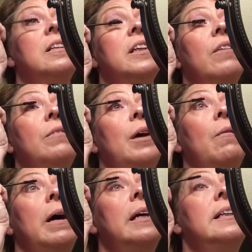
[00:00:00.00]
Don't know
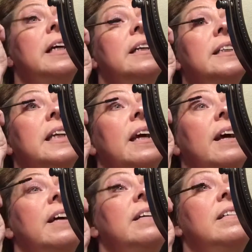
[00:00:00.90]
why it does
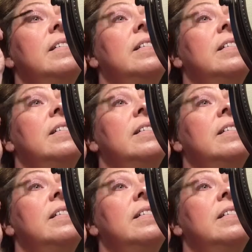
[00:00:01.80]
that.